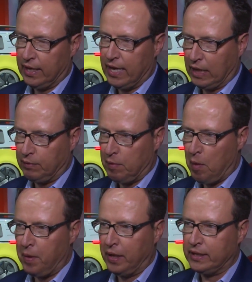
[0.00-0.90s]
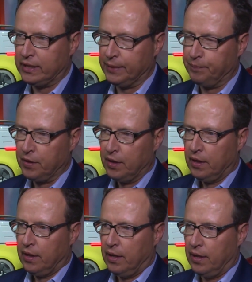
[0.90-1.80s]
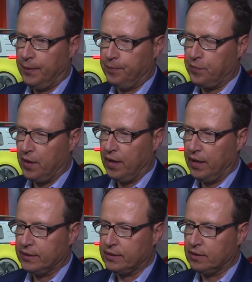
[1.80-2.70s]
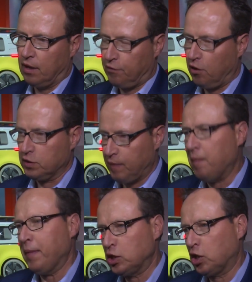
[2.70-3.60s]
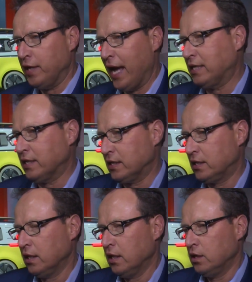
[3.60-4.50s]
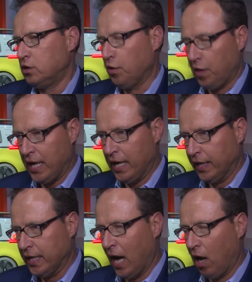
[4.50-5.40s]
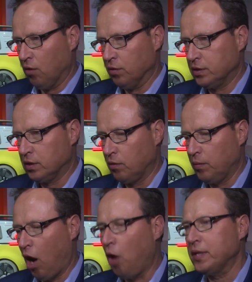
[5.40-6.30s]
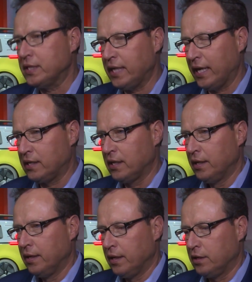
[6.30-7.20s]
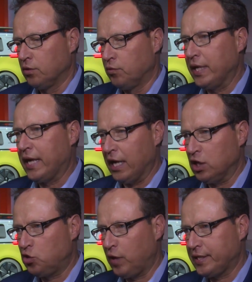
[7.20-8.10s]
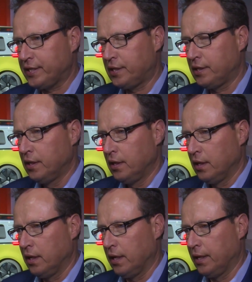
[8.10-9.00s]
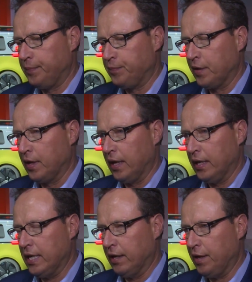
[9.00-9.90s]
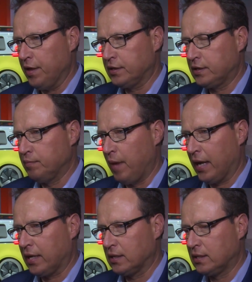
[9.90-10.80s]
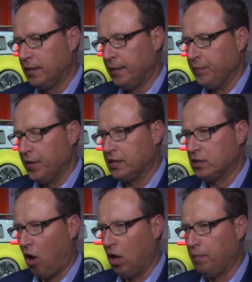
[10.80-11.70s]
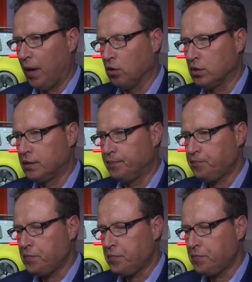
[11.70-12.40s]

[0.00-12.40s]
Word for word: and electric mobility um, is, of course, very much connected to the here and now. So we always said to regain trust um, here in this market, it's all about